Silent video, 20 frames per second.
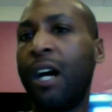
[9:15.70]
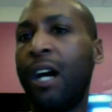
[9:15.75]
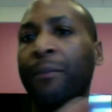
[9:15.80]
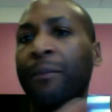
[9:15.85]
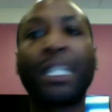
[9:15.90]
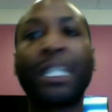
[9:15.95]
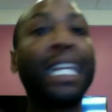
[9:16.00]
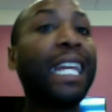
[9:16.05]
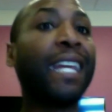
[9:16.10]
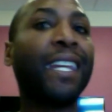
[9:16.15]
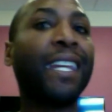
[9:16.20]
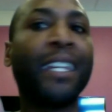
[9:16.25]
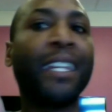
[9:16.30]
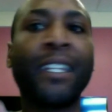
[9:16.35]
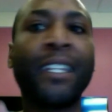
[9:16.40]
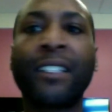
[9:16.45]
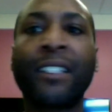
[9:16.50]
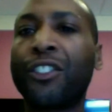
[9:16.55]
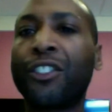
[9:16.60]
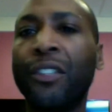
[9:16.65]

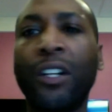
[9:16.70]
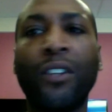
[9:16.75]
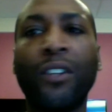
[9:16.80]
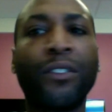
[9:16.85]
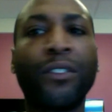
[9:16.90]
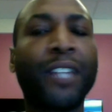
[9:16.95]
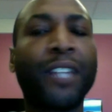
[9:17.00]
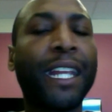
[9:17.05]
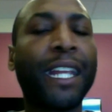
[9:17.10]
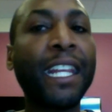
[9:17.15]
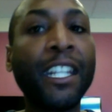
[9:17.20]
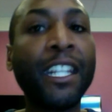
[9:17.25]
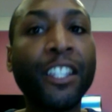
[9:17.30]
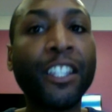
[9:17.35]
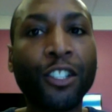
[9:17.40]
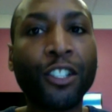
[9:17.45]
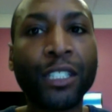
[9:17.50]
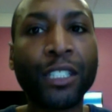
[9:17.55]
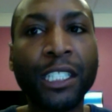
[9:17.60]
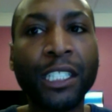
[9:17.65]
Kids, they eat their
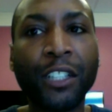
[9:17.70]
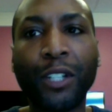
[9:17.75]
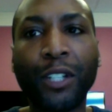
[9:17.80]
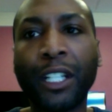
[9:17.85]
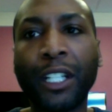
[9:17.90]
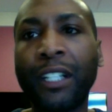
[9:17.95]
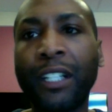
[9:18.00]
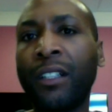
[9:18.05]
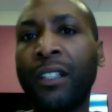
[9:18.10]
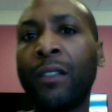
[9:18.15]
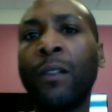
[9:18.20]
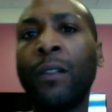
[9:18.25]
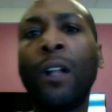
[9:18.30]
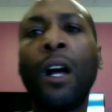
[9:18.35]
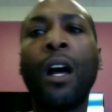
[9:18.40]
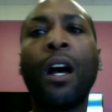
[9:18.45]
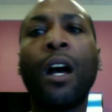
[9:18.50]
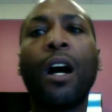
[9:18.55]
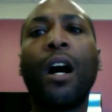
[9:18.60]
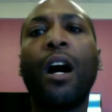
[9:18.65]
cereal
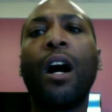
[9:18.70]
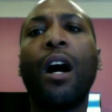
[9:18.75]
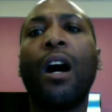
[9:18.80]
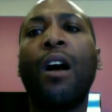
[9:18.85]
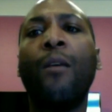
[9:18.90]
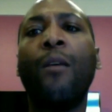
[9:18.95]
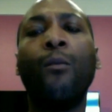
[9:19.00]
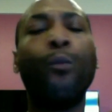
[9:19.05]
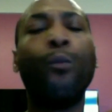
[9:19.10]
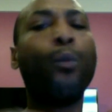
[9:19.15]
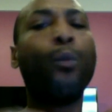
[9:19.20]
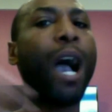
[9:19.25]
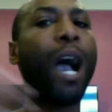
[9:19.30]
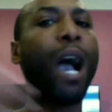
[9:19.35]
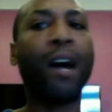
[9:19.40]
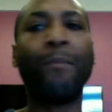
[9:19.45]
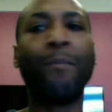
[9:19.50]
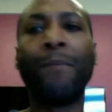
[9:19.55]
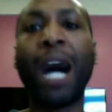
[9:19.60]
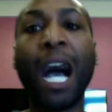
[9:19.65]
while
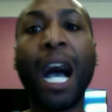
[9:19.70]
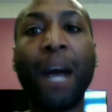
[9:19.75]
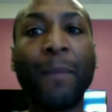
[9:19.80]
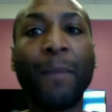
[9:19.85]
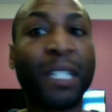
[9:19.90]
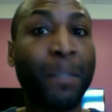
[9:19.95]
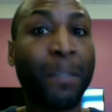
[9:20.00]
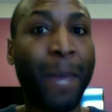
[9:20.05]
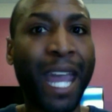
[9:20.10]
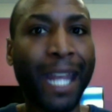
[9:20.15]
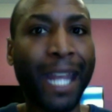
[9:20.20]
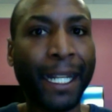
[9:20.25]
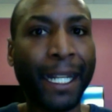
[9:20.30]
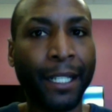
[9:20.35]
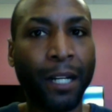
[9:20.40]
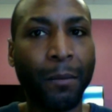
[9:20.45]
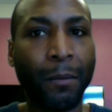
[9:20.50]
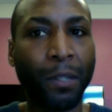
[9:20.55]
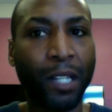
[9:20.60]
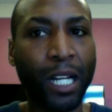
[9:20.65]
mom is packing
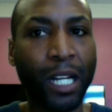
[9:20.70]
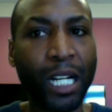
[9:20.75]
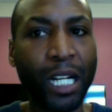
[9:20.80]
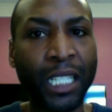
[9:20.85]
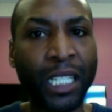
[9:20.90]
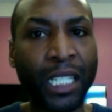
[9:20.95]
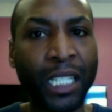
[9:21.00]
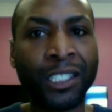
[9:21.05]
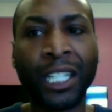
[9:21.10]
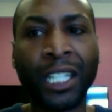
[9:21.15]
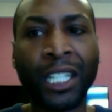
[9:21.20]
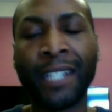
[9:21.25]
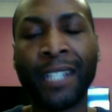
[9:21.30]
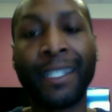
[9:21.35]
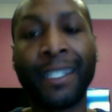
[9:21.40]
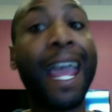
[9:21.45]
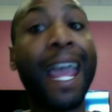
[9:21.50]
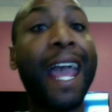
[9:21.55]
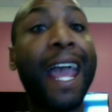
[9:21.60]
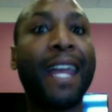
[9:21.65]
up lunch and
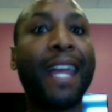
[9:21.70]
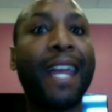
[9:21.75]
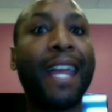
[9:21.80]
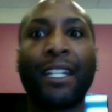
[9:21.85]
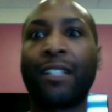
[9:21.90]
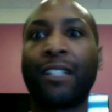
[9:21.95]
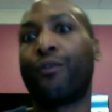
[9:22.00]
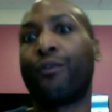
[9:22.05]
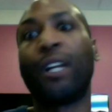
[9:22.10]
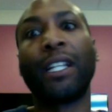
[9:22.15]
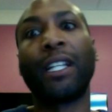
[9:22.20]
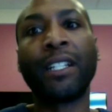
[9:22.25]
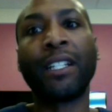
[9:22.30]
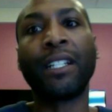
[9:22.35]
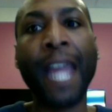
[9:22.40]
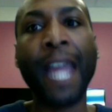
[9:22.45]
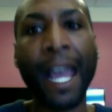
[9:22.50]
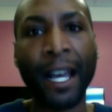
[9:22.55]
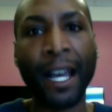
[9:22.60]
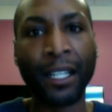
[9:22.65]
dad is running
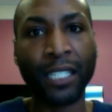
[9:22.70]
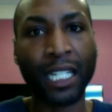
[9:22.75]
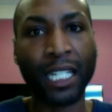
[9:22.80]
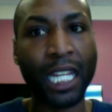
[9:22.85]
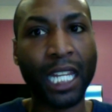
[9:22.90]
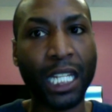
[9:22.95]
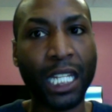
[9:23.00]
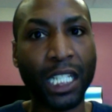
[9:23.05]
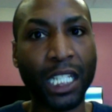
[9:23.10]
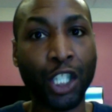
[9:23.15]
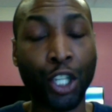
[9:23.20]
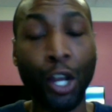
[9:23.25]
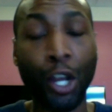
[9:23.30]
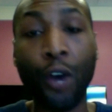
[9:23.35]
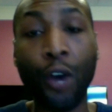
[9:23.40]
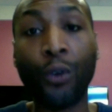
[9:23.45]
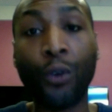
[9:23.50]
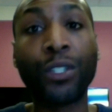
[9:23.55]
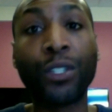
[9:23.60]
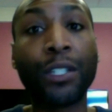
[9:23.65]
down to get his
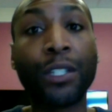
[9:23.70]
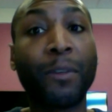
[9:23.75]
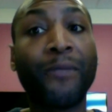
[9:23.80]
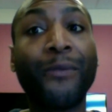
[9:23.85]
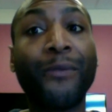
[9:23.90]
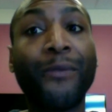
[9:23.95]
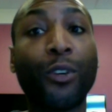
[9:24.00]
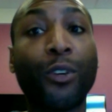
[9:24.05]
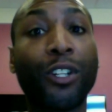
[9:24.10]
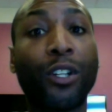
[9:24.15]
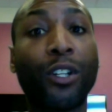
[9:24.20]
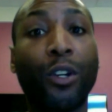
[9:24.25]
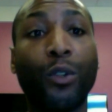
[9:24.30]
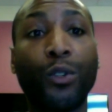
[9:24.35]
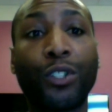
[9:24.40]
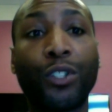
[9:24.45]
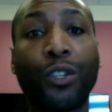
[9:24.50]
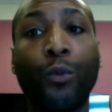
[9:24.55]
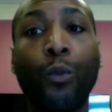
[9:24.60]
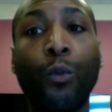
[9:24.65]
toast before he goes
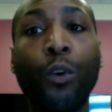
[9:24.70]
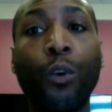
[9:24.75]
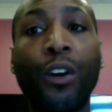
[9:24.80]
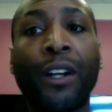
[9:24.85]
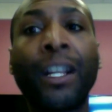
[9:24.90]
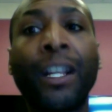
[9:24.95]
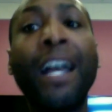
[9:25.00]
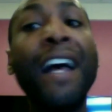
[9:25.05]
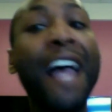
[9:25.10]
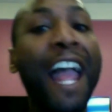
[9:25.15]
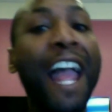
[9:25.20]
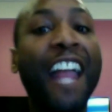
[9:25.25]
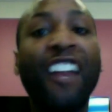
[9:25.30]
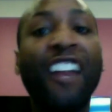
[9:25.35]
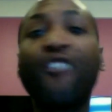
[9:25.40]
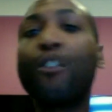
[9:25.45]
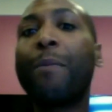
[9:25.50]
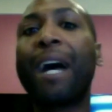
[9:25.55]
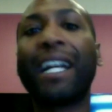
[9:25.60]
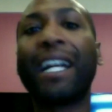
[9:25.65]
to work.
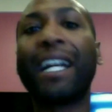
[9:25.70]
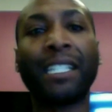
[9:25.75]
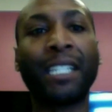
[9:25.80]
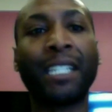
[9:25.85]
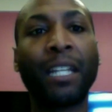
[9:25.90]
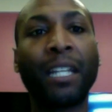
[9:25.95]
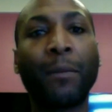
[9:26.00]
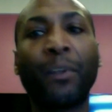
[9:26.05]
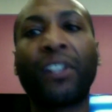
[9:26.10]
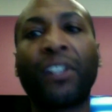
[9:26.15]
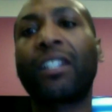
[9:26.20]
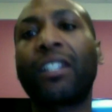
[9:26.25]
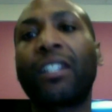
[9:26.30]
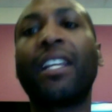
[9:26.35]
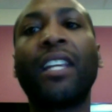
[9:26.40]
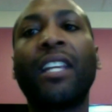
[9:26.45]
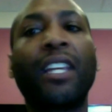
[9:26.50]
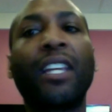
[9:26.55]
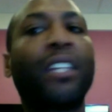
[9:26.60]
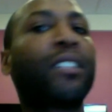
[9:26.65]
Everybody typically
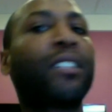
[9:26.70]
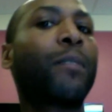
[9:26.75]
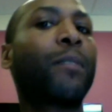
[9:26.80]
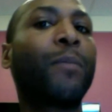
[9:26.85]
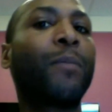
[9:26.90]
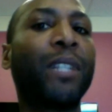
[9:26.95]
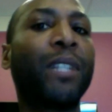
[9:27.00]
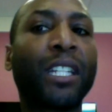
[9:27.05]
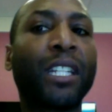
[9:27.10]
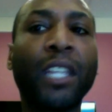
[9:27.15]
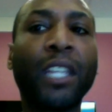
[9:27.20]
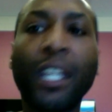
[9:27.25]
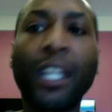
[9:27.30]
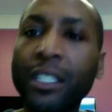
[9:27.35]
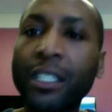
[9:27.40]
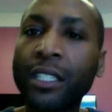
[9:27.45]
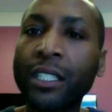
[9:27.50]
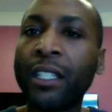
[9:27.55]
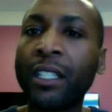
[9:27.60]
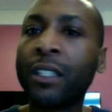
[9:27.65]
ends up in the
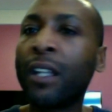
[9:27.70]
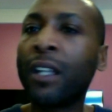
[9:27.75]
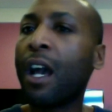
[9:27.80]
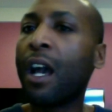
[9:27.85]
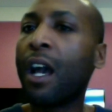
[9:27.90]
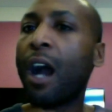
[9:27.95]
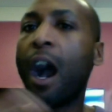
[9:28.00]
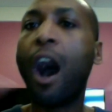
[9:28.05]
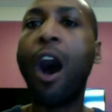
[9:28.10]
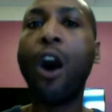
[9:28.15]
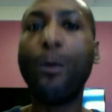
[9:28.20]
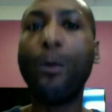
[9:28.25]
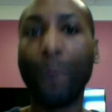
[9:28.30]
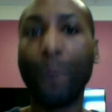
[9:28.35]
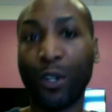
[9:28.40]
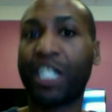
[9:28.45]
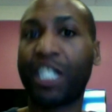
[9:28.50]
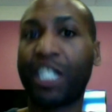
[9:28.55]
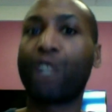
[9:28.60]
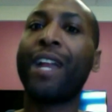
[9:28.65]
kitchen
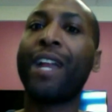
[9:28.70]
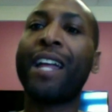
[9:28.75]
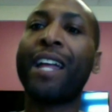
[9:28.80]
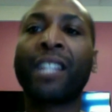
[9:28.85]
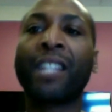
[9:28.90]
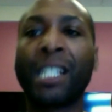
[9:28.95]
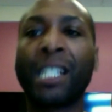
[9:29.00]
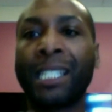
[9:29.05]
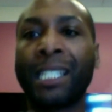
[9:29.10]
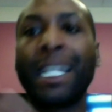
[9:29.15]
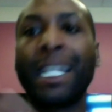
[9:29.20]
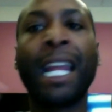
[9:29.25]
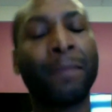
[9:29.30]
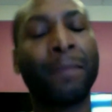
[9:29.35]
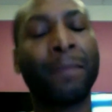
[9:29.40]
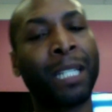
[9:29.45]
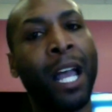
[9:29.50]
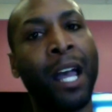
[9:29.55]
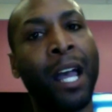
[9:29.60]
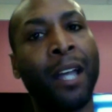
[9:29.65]
almost around the same
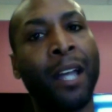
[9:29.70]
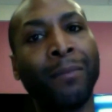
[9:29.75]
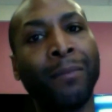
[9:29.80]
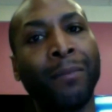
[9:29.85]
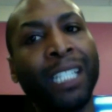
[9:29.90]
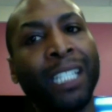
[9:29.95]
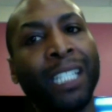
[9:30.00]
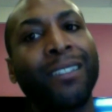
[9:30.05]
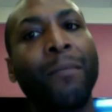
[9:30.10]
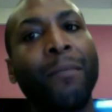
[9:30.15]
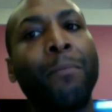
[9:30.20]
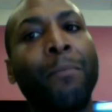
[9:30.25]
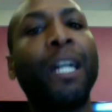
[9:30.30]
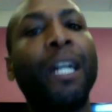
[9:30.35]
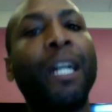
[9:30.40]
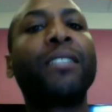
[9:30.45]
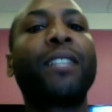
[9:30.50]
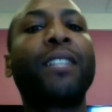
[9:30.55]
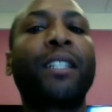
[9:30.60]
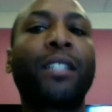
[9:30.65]
time. It's a
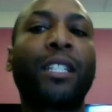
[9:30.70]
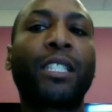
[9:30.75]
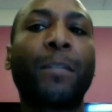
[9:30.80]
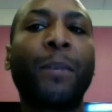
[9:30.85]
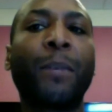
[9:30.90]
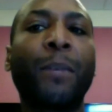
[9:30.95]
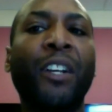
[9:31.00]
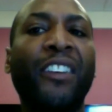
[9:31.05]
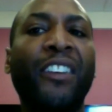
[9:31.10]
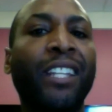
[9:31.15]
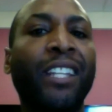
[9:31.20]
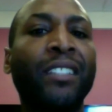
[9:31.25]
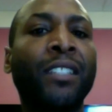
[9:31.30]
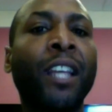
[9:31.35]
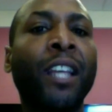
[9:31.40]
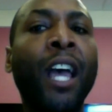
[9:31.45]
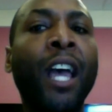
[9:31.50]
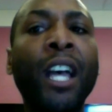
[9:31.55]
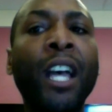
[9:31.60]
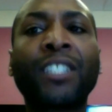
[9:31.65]
bonding experience.
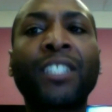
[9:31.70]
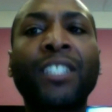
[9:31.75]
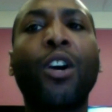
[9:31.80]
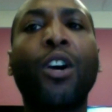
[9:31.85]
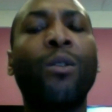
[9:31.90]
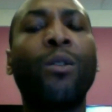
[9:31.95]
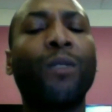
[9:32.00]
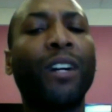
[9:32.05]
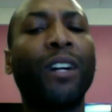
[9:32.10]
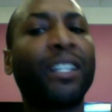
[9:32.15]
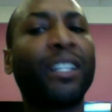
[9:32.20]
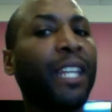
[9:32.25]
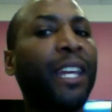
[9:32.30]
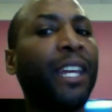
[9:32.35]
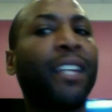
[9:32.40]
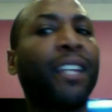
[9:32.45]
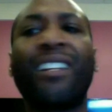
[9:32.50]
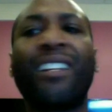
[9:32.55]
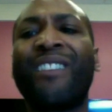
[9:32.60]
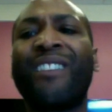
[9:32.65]
So
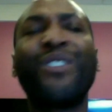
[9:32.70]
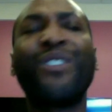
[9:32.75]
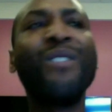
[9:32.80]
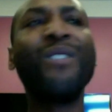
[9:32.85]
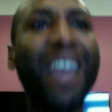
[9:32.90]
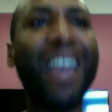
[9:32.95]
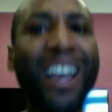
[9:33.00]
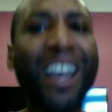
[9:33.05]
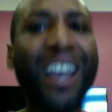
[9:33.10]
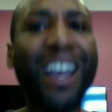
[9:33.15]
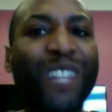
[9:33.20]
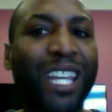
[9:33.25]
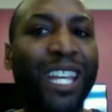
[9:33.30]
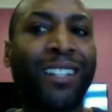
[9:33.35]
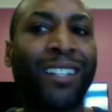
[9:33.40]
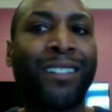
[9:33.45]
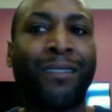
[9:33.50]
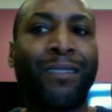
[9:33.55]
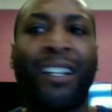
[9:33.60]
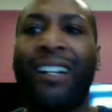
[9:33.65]
again, if you have that
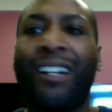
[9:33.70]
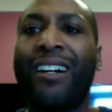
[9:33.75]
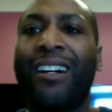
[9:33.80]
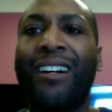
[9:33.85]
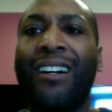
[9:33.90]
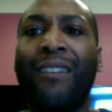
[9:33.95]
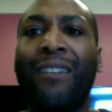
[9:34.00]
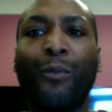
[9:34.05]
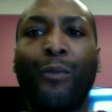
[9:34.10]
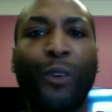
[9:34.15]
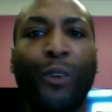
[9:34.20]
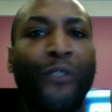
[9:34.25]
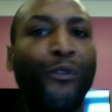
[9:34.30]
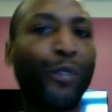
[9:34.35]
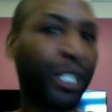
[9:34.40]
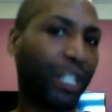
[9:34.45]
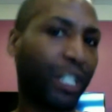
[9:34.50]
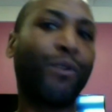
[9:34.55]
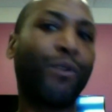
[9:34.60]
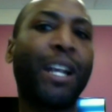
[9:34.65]

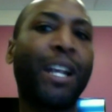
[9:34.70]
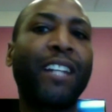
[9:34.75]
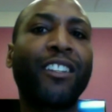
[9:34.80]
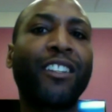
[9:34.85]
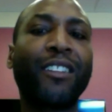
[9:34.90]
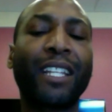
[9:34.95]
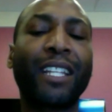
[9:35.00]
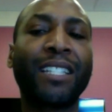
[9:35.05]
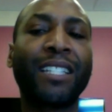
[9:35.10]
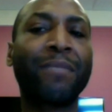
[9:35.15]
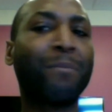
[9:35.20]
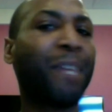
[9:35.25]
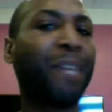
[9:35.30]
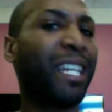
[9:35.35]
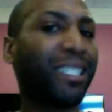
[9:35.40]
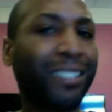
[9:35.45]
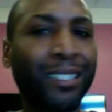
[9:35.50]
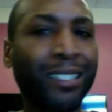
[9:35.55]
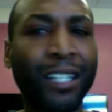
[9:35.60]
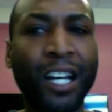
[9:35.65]
refrigerator that's
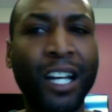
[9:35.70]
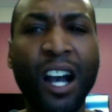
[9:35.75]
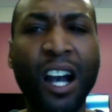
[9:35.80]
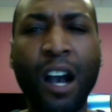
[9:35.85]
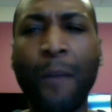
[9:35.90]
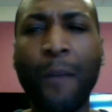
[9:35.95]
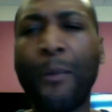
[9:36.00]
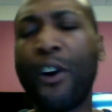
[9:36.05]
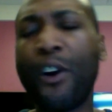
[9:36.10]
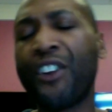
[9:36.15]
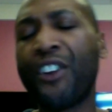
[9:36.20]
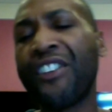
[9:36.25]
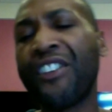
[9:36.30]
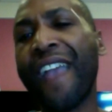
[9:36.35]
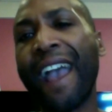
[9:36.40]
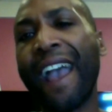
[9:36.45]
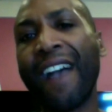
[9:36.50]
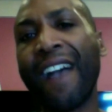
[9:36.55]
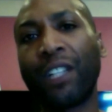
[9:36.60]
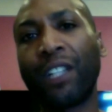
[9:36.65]
messed up, or you
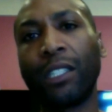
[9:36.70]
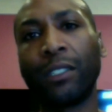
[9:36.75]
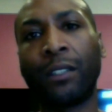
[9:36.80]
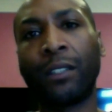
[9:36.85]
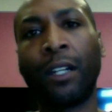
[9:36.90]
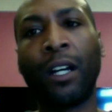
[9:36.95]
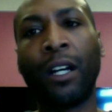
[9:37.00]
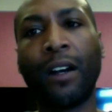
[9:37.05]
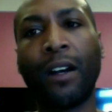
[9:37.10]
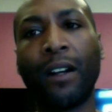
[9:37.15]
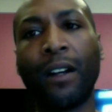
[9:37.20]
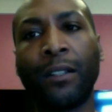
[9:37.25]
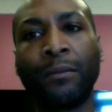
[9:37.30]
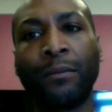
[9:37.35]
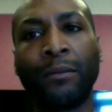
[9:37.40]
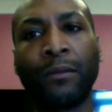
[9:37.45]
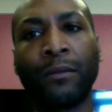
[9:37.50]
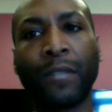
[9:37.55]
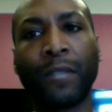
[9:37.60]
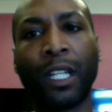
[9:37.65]
have a
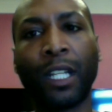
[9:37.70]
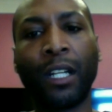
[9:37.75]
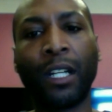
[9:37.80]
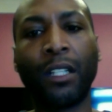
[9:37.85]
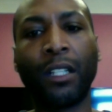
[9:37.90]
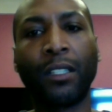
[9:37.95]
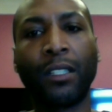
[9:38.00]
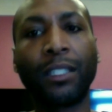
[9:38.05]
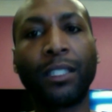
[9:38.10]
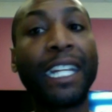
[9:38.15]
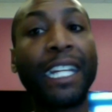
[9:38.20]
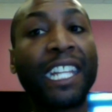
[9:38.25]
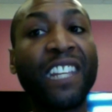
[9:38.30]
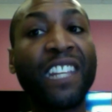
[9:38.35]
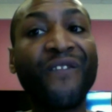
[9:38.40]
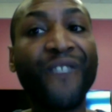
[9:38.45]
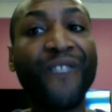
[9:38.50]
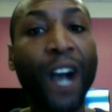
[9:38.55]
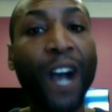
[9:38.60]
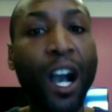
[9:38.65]
leaky
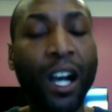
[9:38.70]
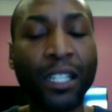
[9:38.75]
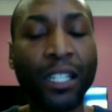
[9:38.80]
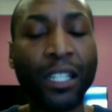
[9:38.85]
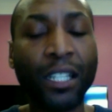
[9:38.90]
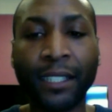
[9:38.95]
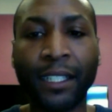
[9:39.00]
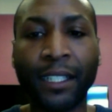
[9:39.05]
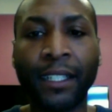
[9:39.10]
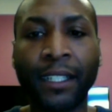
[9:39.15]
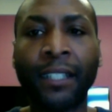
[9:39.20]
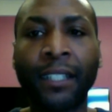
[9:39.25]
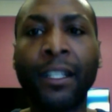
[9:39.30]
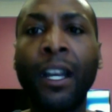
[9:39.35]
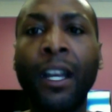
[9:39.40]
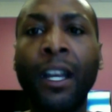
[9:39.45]
faucet,